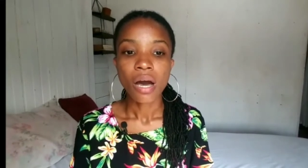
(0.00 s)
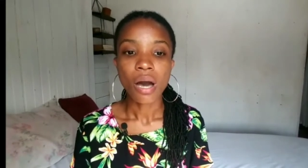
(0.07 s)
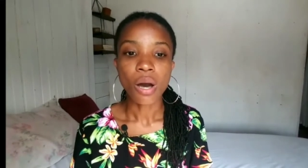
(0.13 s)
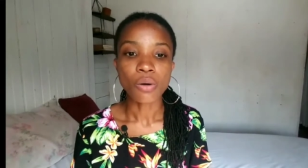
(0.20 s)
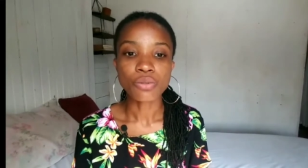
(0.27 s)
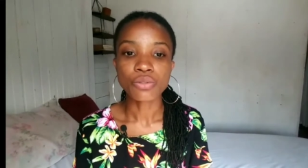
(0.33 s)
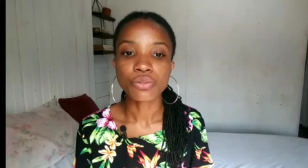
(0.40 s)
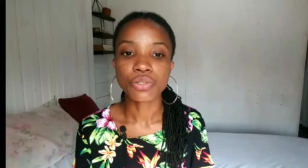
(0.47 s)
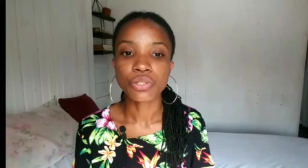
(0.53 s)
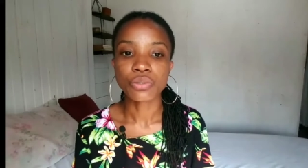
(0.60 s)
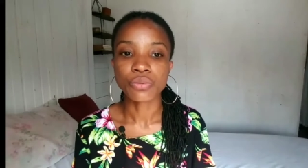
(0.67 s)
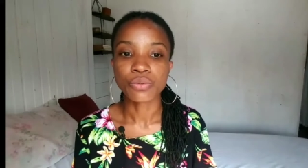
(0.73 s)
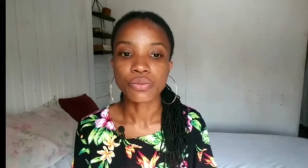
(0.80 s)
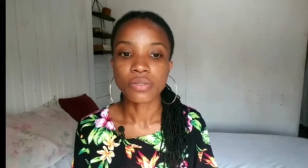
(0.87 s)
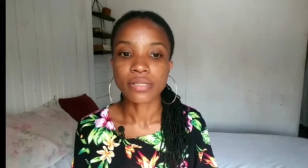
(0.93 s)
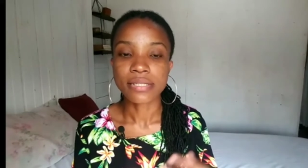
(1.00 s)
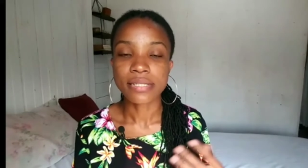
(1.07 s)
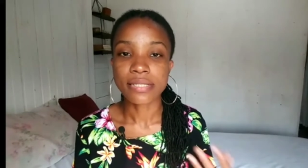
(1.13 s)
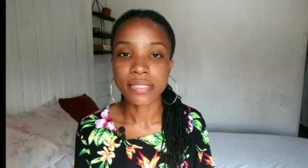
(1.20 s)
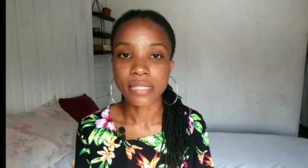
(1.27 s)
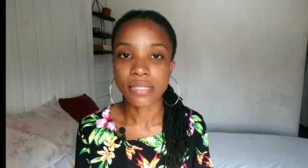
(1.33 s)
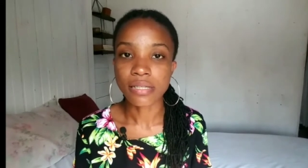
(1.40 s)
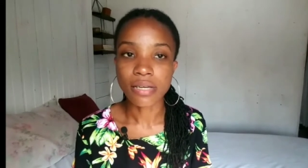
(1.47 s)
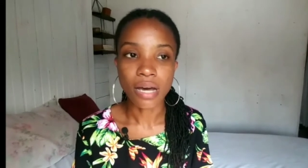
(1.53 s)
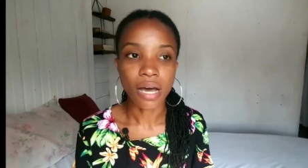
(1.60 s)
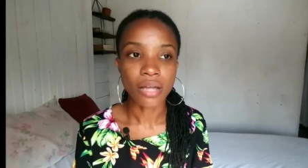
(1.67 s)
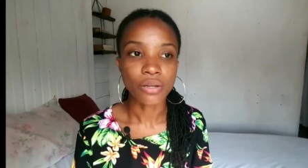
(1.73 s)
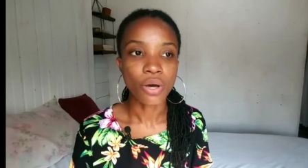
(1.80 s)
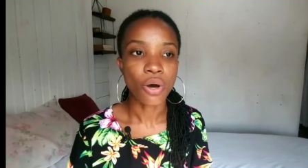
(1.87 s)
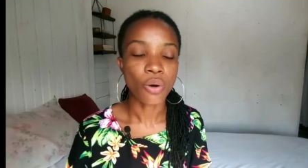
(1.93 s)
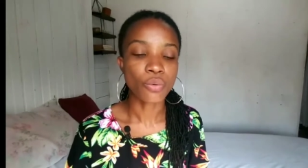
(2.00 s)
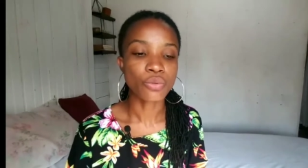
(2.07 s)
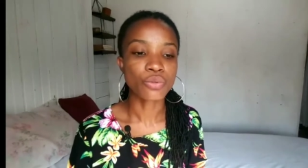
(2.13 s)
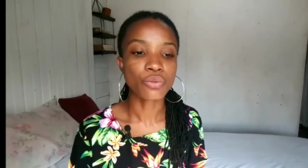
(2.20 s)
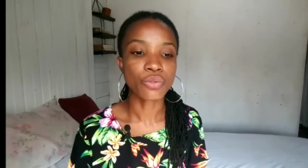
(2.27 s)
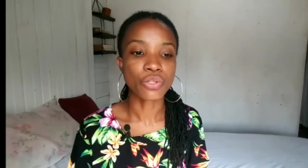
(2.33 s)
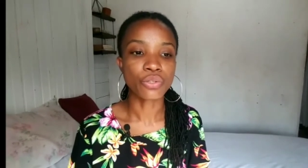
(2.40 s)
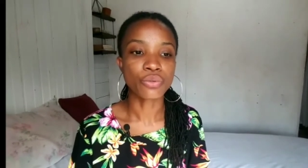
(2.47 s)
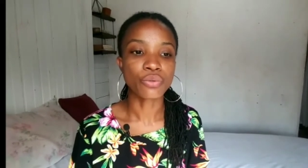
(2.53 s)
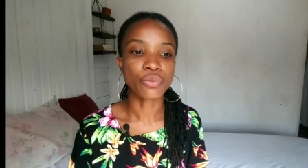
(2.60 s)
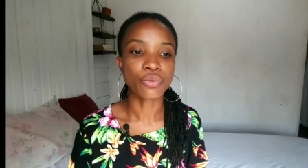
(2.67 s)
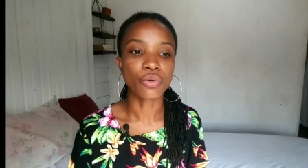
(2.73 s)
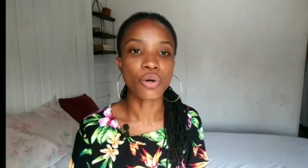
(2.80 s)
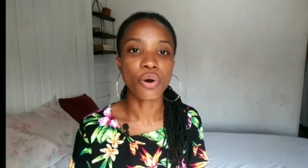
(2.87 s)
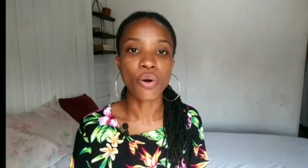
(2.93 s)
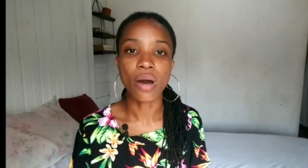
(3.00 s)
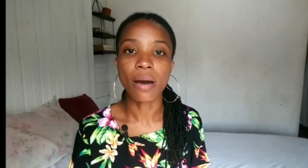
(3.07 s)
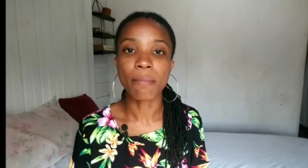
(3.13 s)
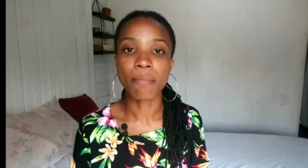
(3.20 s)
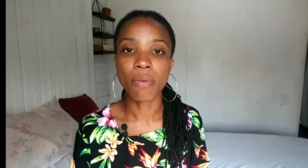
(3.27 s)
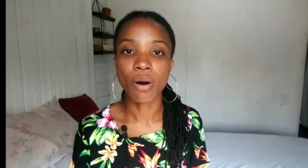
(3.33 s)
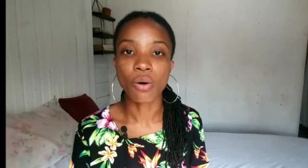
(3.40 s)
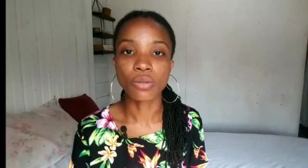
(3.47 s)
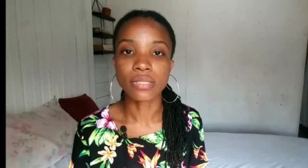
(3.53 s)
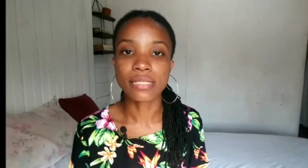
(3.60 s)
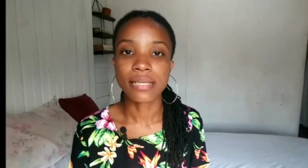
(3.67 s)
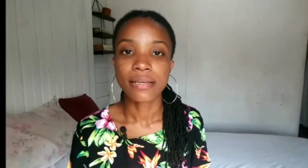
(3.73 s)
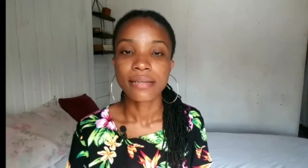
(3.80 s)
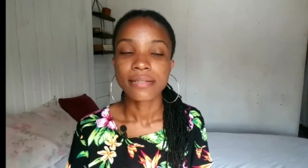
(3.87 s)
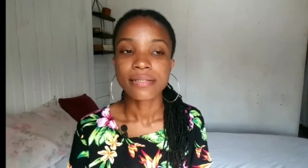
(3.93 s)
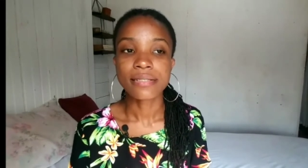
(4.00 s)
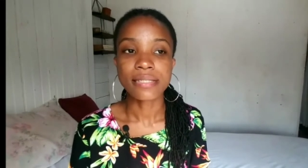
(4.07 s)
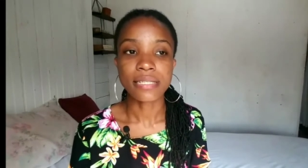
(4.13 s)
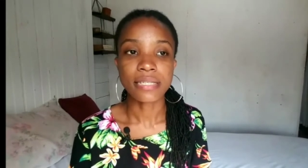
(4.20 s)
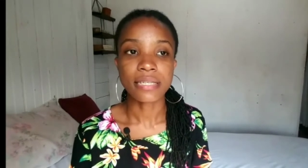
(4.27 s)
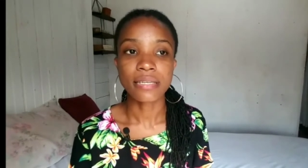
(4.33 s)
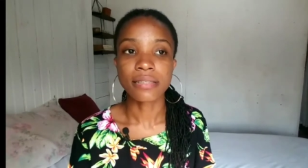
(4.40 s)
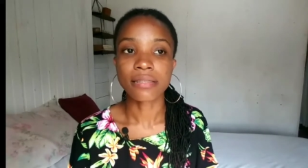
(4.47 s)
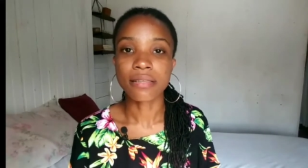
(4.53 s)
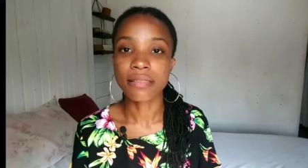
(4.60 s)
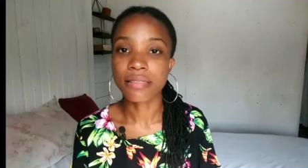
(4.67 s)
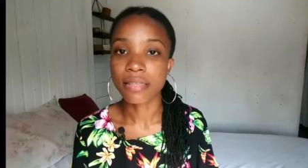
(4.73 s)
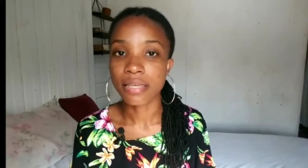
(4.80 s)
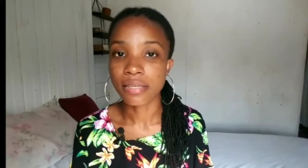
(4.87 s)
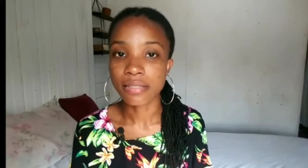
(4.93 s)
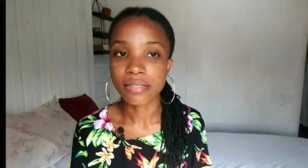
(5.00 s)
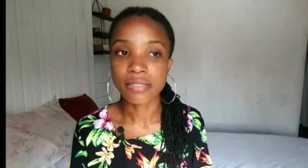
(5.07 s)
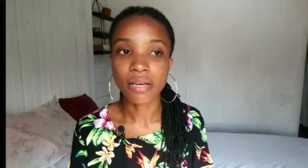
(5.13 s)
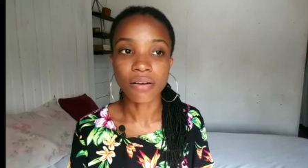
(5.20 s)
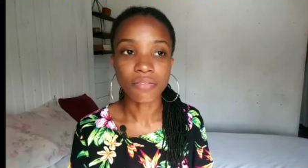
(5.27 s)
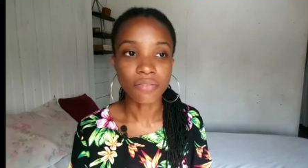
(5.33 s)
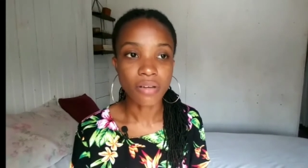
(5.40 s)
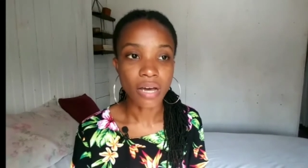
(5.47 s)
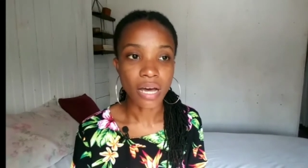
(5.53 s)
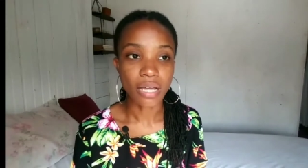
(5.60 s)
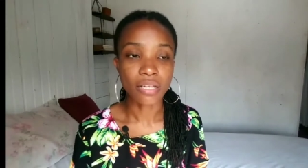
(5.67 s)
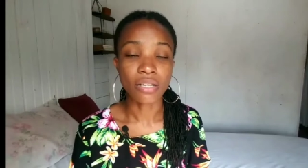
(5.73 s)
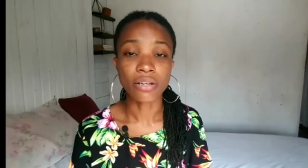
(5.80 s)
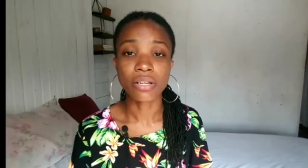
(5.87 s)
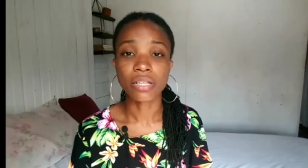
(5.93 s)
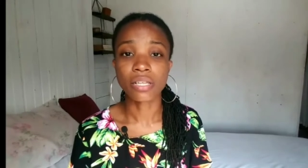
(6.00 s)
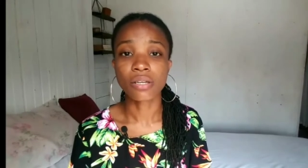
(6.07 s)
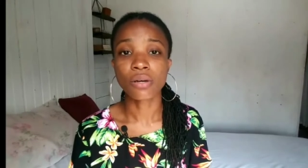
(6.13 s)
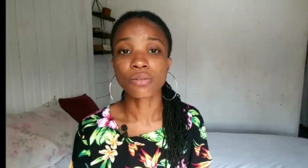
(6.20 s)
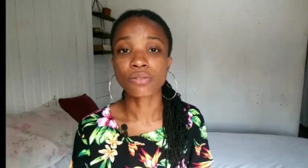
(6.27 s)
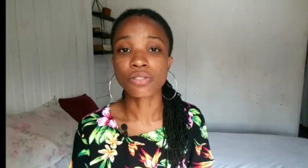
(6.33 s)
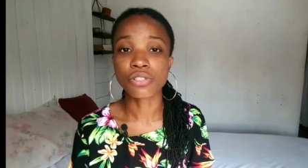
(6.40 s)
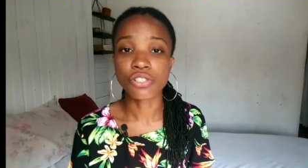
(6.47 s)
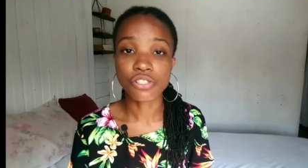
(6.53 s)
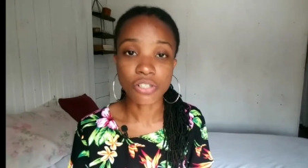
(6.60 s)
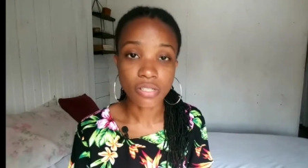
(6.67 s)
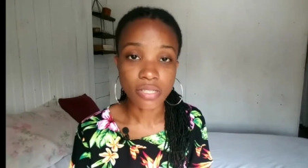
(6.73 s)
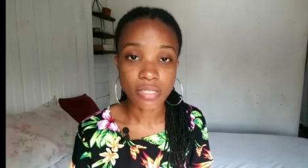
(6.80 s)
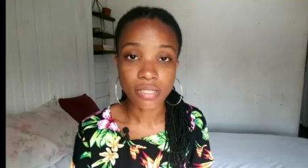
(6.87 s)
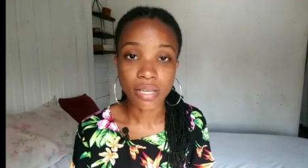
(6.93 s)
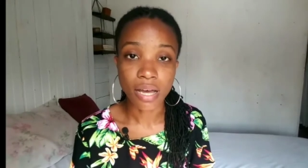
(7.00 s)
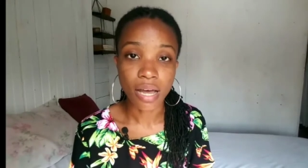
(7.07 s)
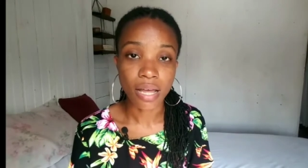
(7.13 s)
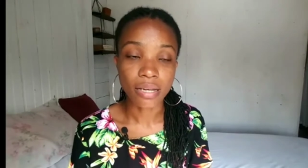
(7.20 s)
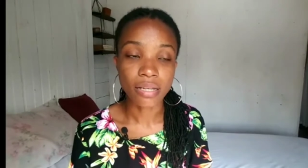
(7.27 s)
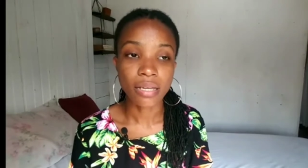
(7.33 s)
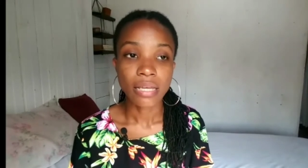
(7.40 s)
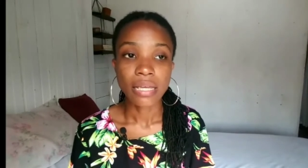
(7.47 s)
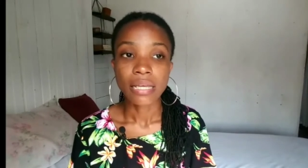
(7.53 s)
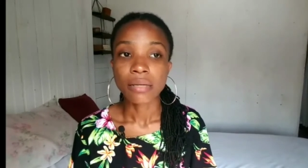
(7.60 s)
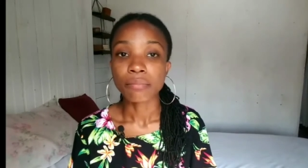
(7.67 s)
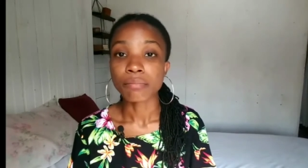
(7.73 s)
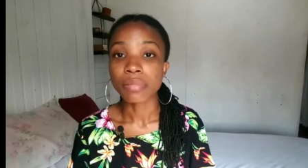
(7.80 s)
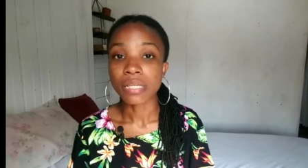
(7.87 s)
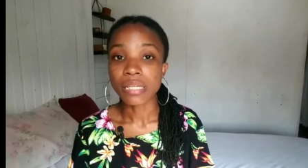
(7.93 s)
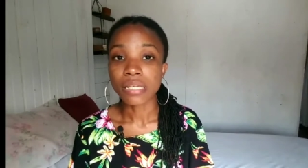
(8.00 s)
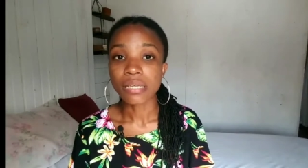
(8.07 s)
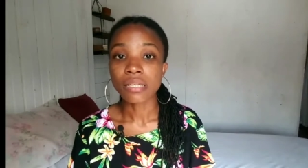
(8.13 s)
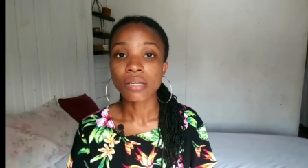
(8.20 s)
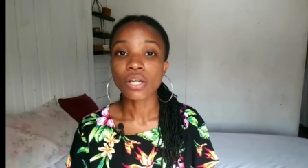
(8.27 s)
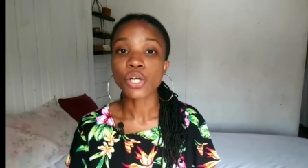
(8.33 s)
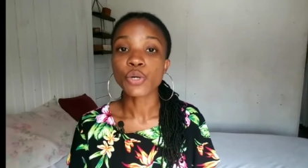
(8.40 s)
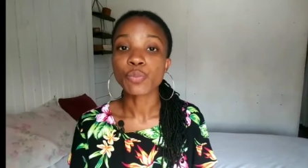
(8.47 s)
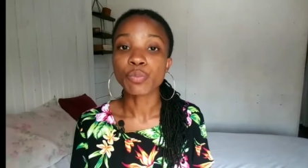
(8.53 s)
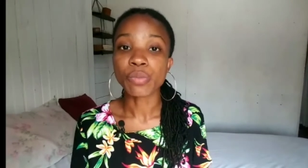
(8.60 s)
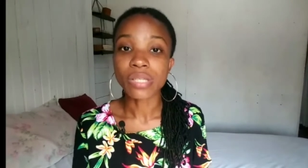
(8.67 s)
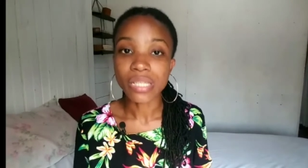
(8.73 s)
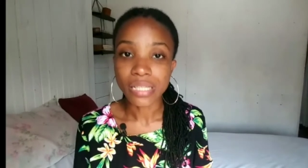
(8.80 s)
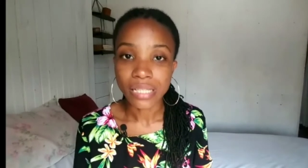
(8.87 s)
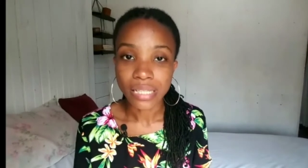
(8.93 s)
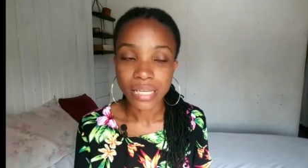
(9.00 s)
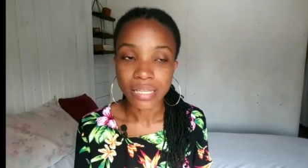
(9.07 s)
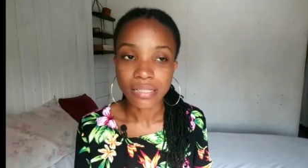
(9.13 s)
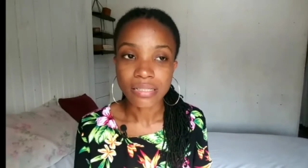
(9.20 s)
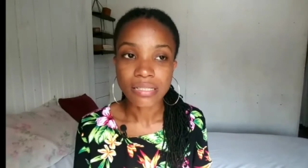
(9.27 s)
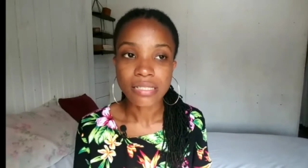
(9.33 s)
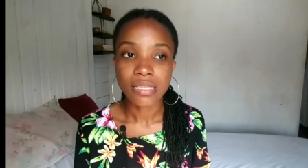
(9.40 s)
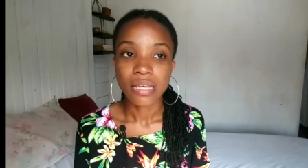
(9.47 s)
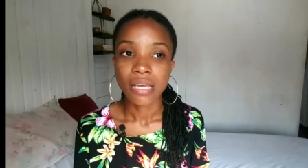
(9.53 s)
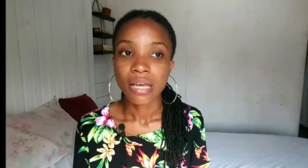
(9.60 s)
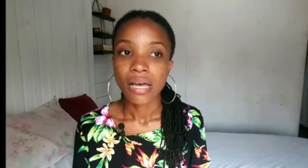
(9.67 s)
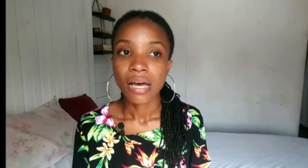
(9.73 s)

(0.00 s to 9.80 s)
How do you see God? How do you go about seeking the things of God, learning how to trust God, being obedient?